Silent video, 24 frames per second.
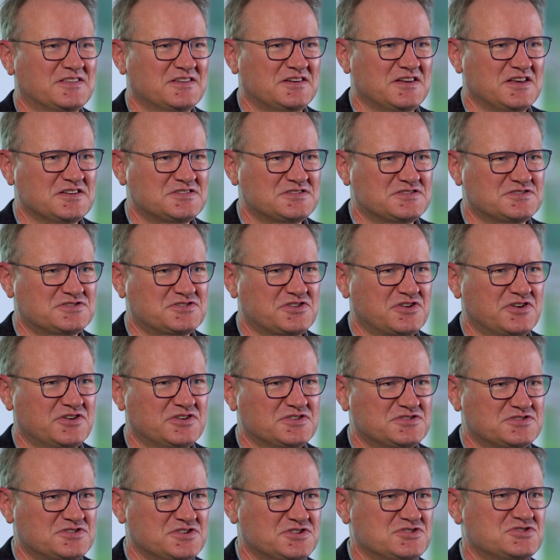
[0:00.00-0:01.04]
the necessary
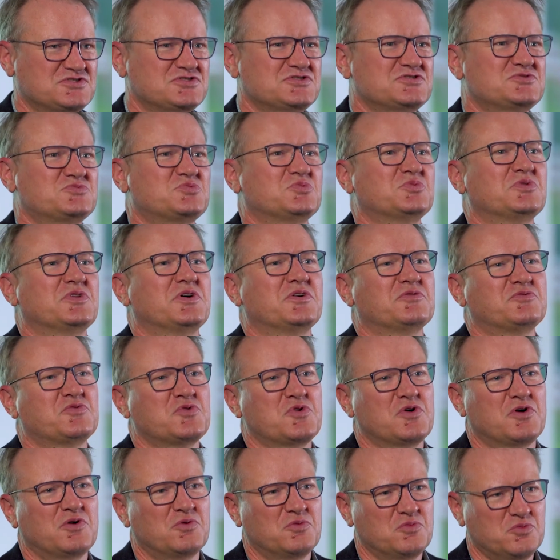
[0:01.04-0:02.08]
decisions.
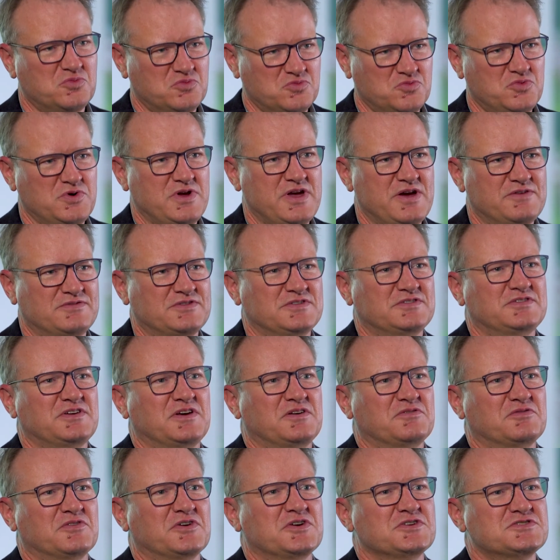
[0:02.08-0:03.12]
Therefore, we have to
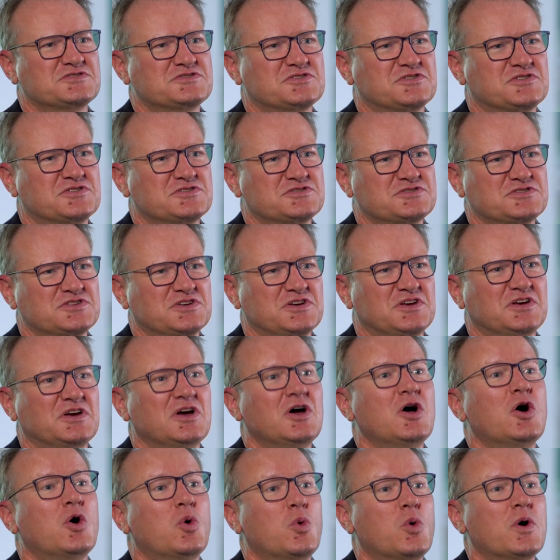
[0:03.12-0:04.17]
take very seriously
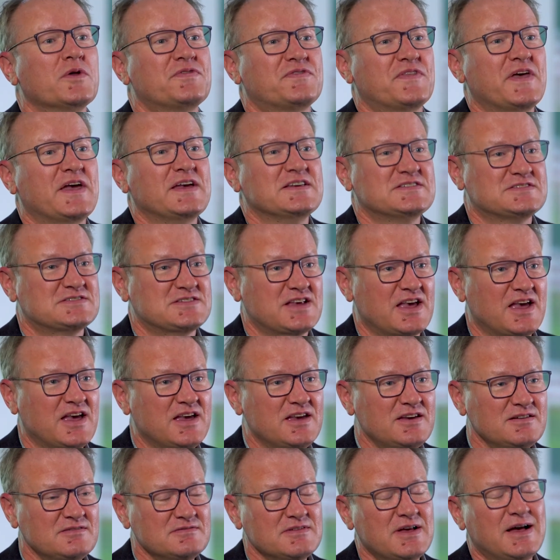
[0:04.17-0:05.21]
what they
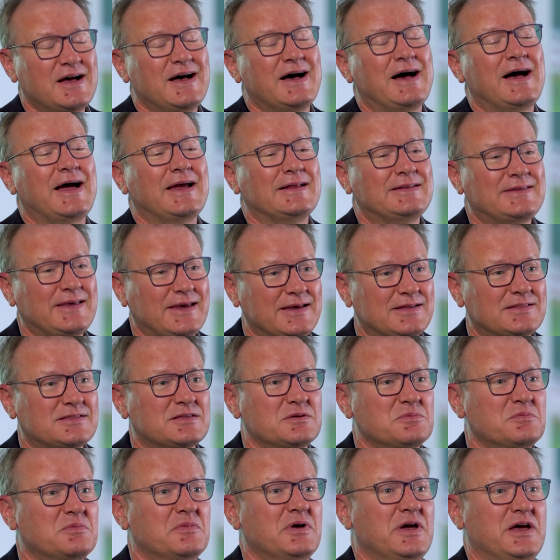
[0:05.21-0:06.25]
say. I take
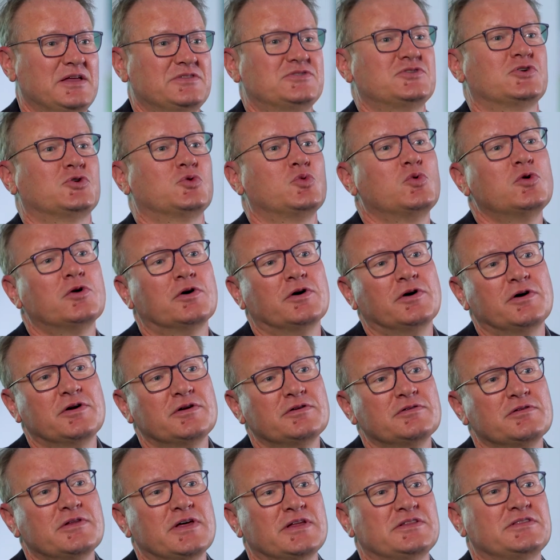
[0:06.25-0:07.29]
them at their word
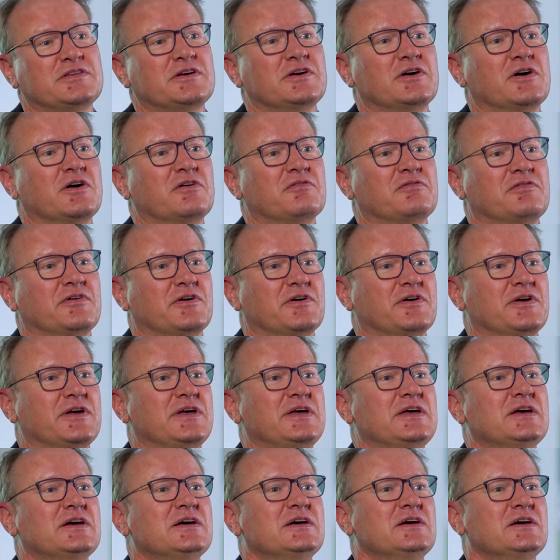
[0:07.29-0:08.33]
that they are
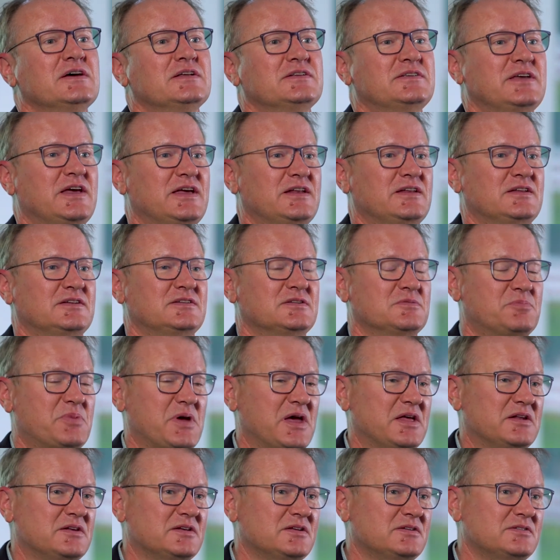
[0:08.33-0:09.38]
very data
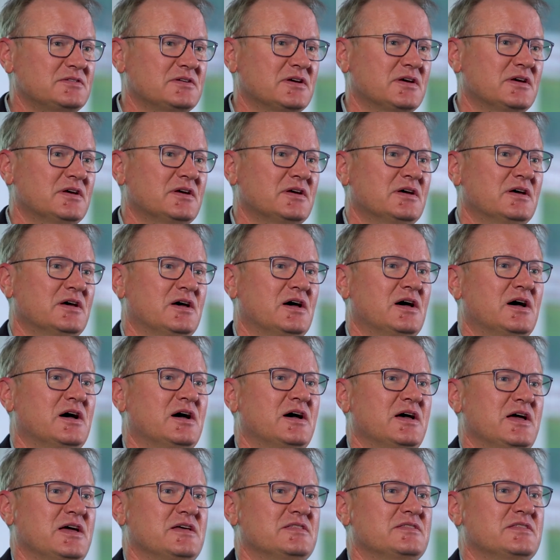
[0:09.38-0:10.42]
dependent
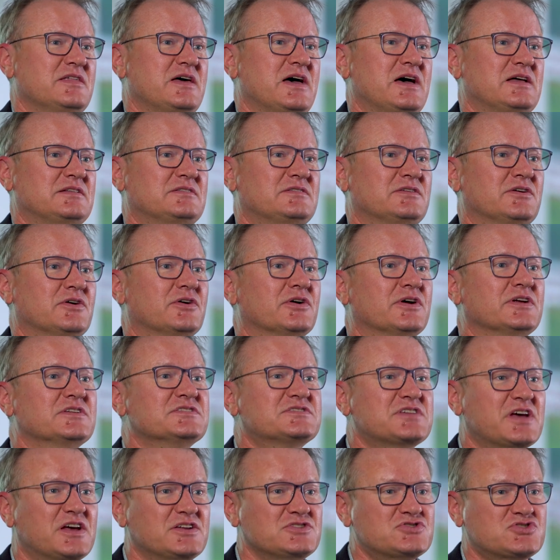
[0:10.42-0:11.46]
and that their
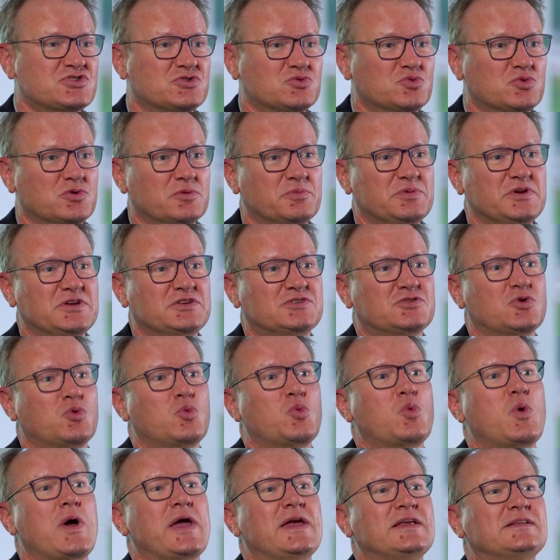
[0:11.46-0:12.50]
intention will be to
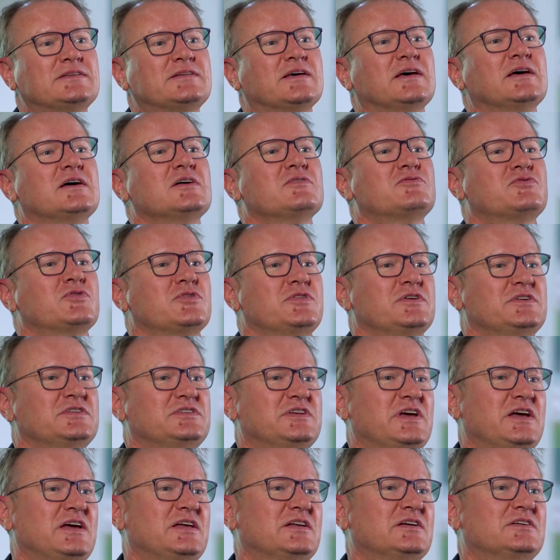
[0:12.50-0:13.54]
wait for the
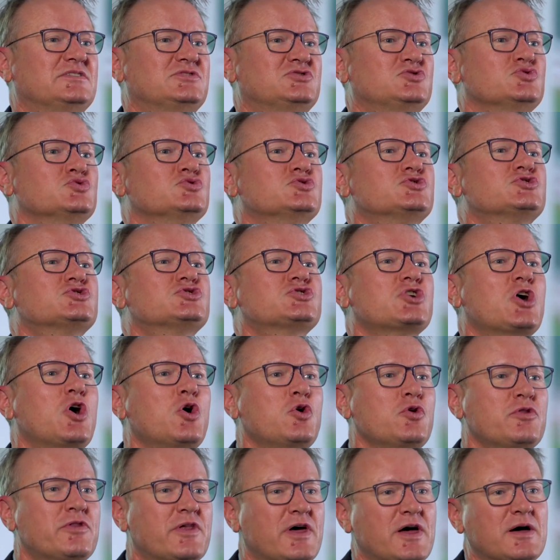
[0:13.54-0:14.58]
data to
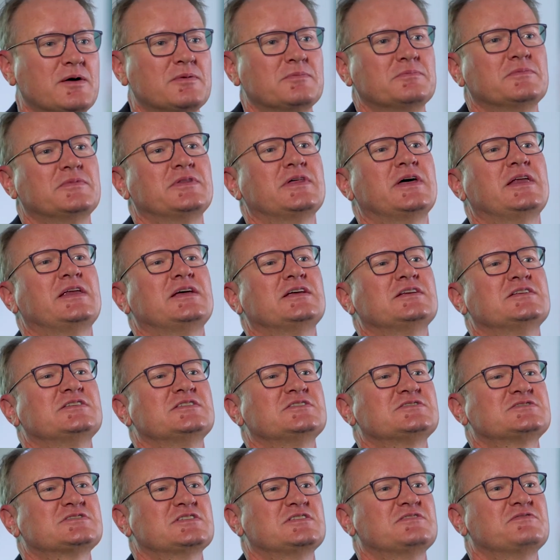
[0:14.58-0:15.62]
show them that it
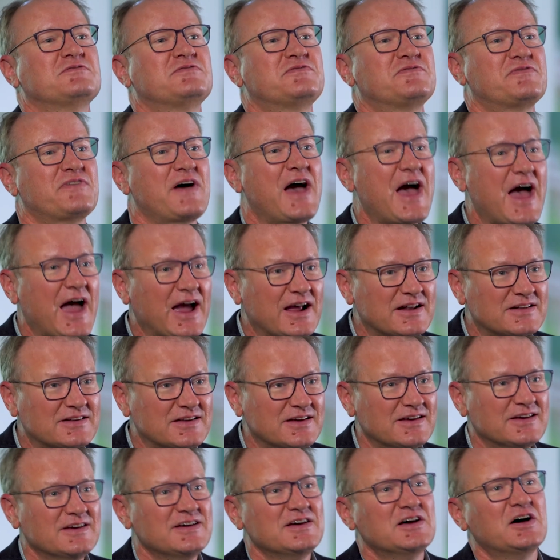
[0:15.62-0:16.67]
is in fact
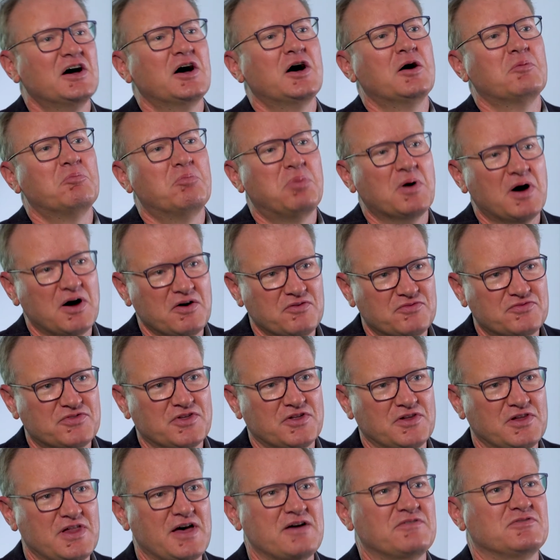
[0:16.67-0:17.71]
above
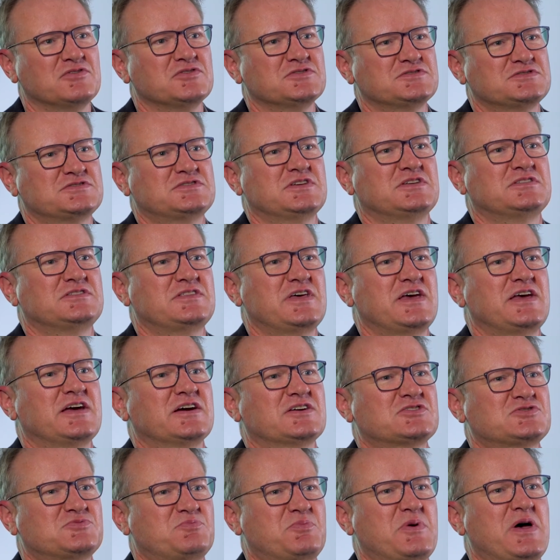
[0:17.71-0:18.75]
the levels that they
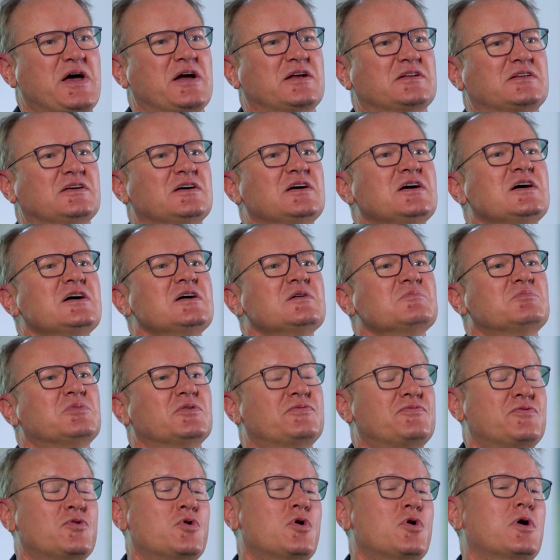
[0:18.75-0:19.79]
expect
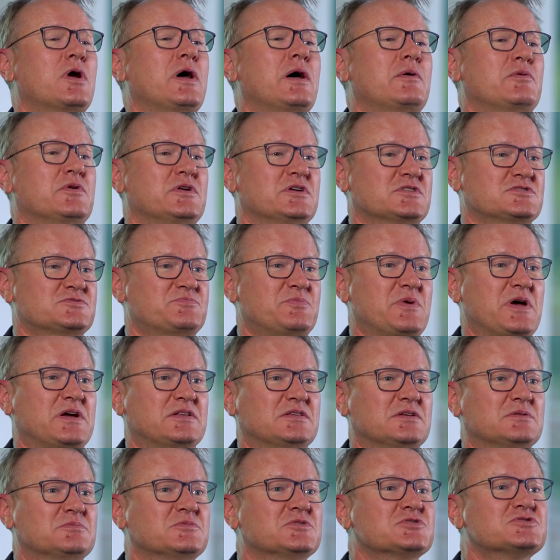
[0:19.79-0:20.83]
before I would expect them to